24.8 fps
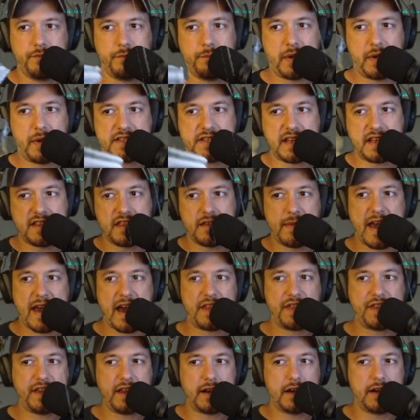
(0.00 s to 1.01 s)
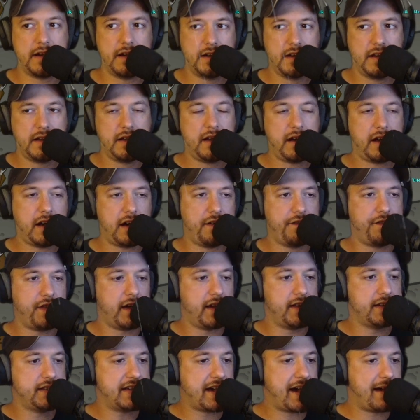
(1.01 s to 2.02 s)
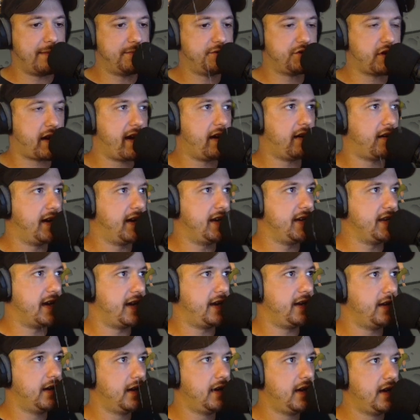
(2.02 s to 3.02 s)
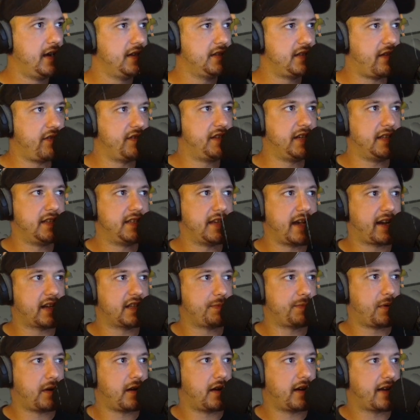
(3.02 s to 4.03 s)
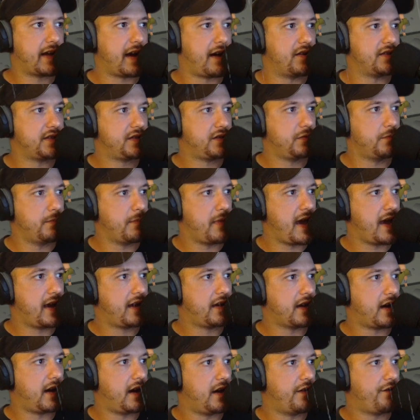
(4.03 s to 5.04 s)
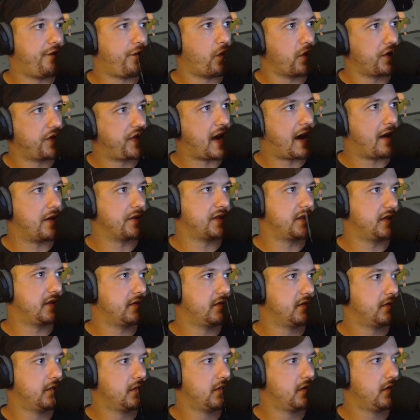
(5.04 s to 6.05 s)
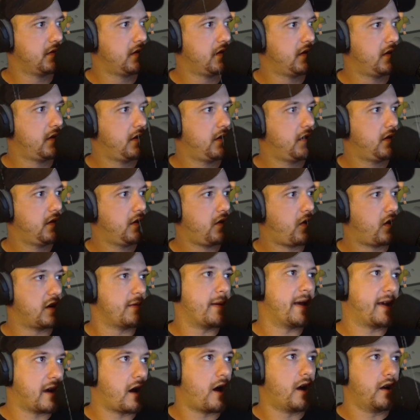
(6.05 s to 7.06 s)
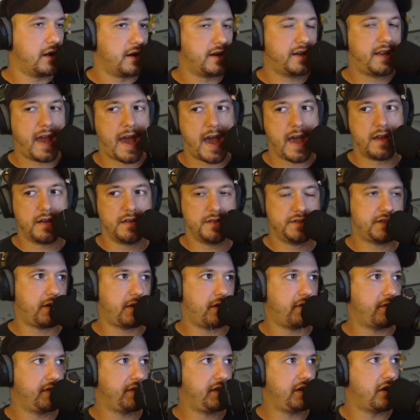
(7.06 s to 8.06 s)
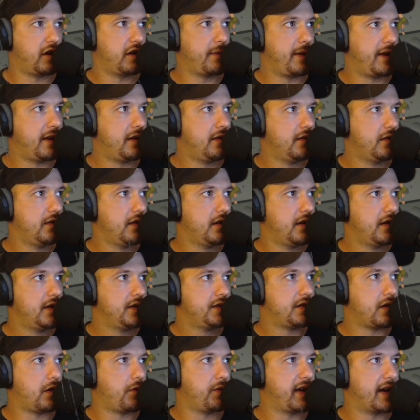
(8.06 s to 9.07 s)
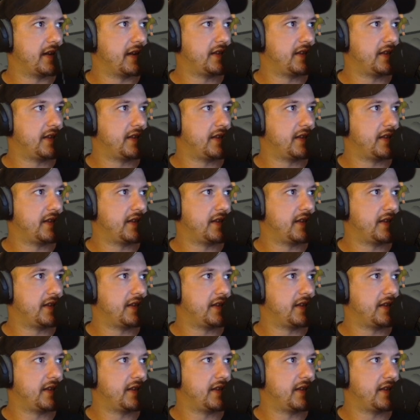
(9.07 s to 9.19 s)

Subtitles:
based on the math here of the time trial I did. 17 seconds per account to make 4,000, or to make 100k. So you know what I mean? So